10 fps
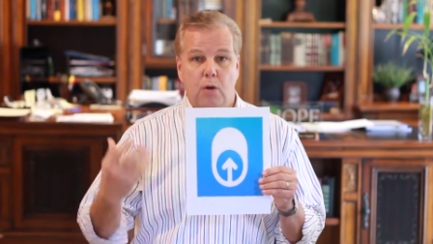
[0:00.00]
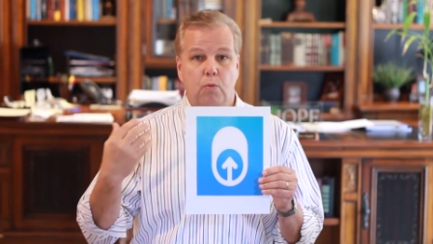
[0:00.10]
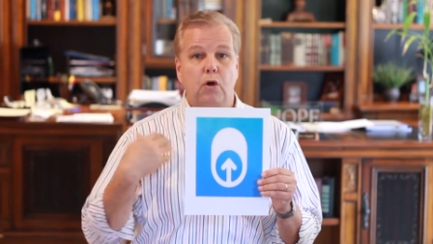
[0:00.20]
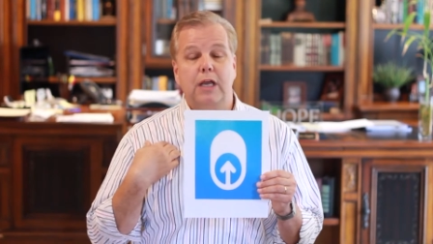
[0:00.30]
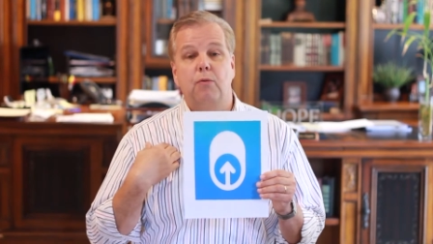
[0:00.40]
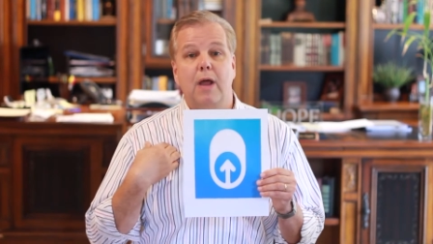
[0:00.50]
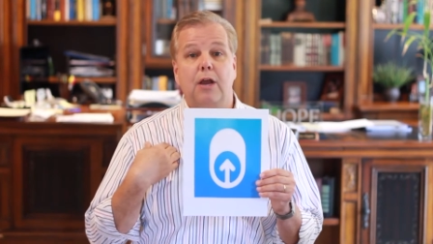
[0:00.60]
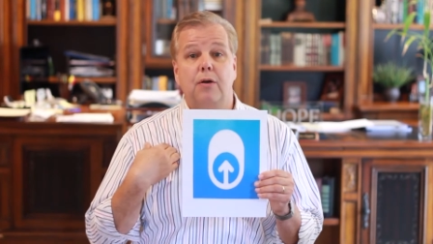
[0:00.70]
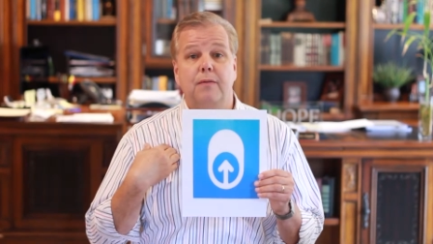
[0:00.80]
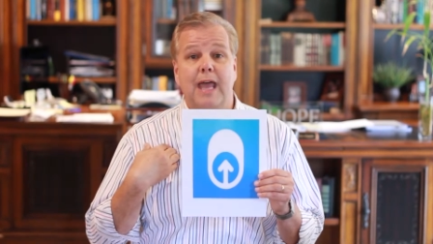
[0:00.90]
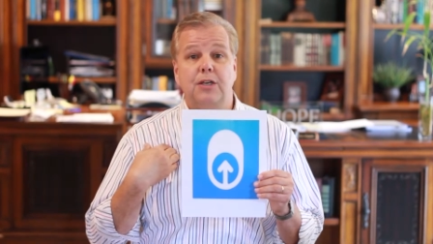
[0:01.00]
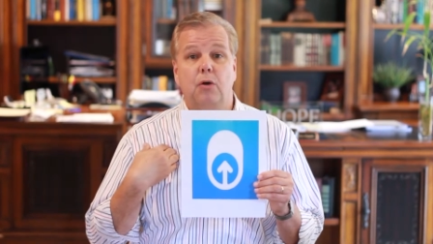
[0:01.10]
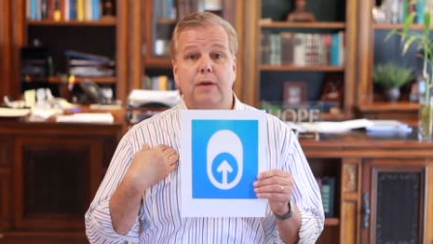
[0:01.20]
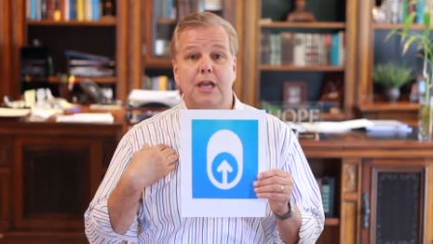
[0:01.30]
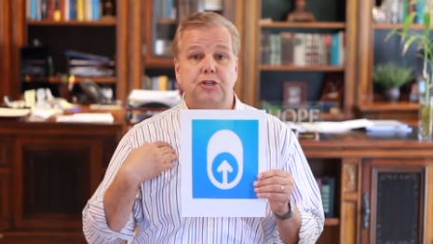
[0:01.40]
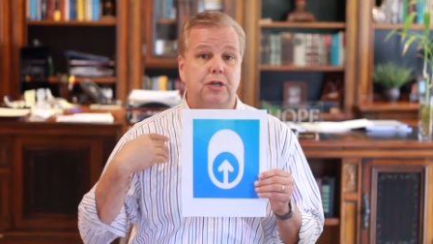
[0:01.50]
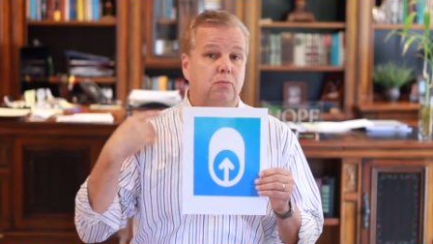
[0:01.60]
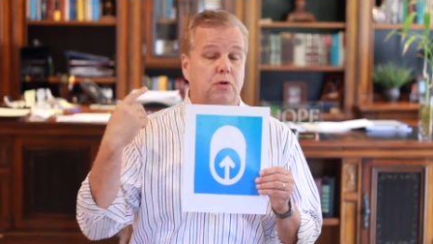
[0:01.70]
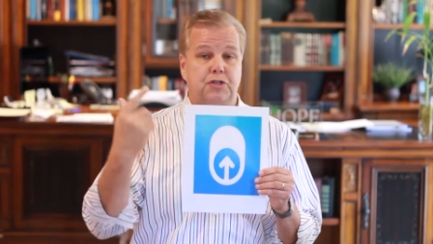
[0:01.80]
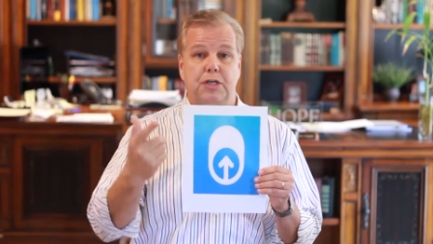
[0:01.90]
We'll get record of that
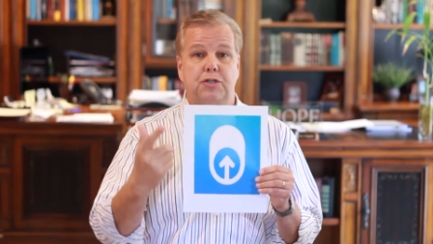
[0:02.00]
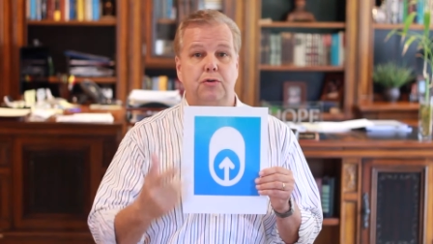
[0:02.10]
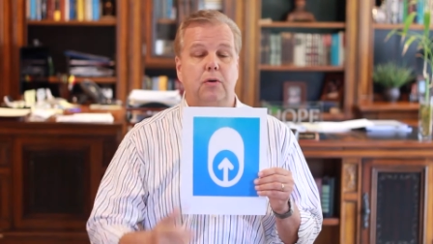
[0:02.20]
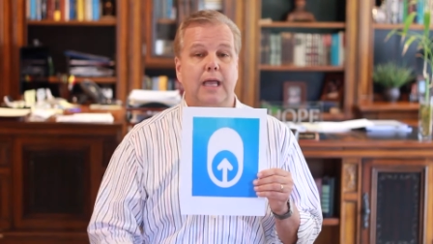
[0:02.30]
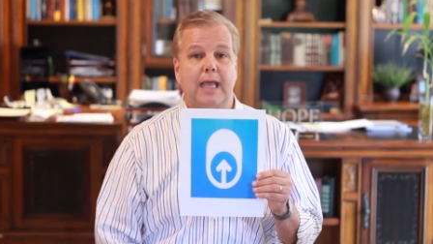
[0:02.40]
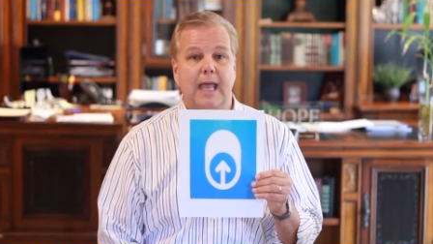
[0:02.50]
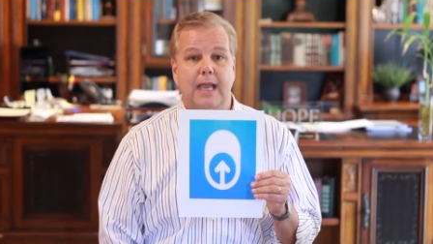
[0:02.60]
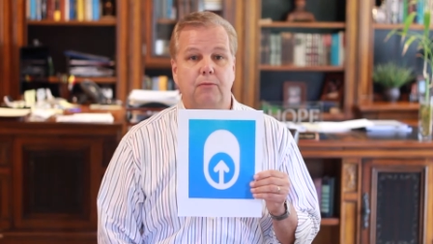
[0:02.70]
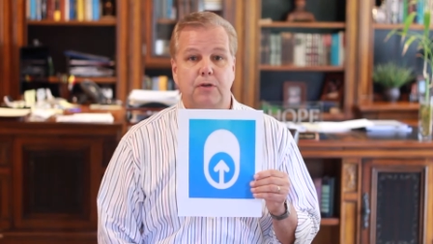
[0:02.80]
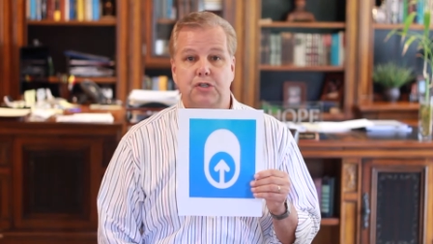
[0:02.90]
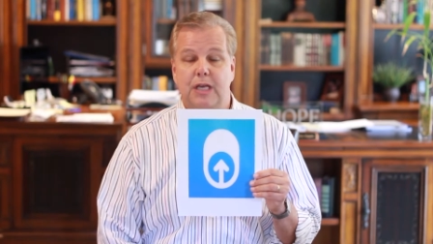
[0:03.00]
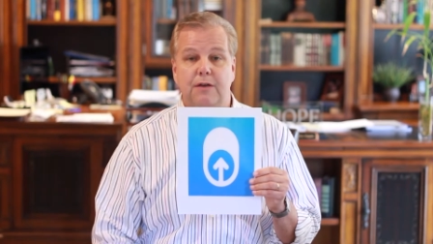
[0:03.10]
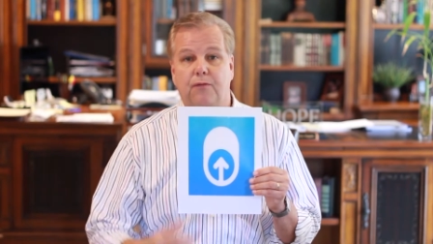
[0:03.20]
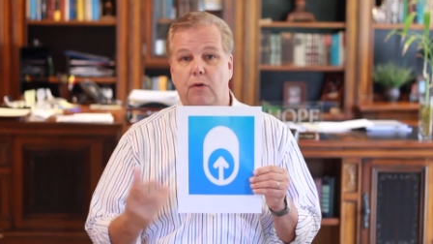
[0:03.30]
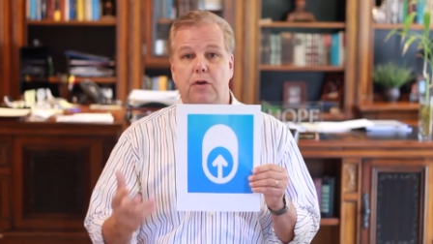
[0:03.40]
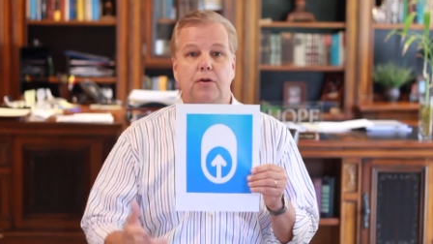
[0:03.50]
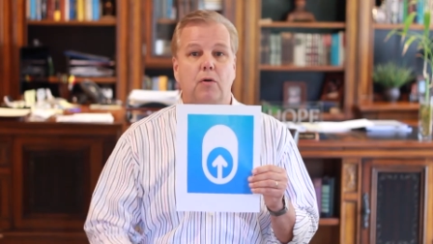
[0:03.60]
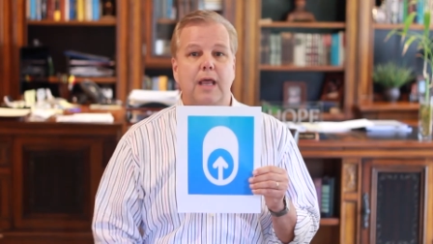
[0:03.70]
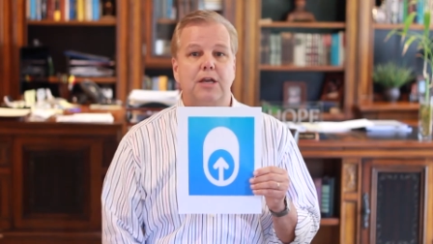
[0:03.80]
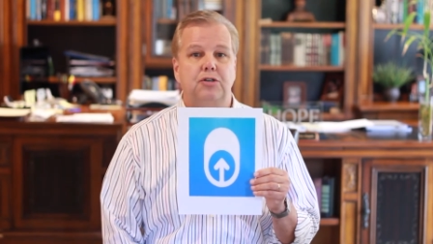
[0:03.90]
donation. We'll send you a, a receipt for your
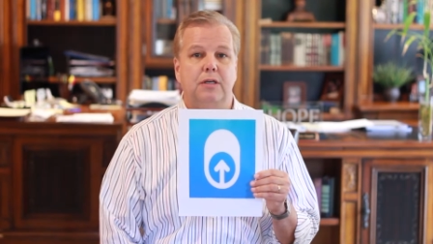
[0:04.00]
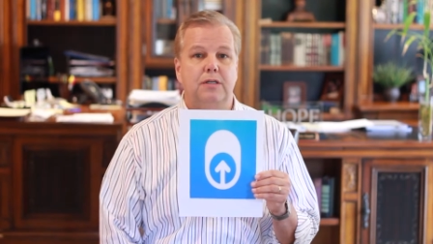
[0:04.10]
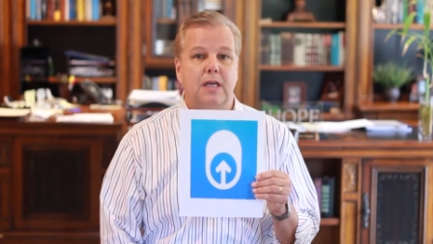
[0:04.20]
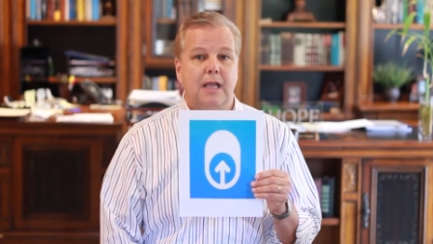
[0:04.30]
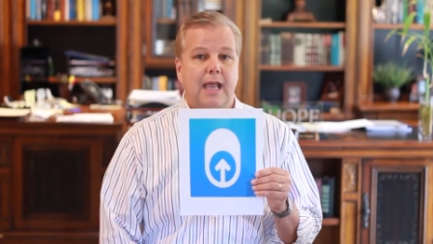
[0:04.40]
donations.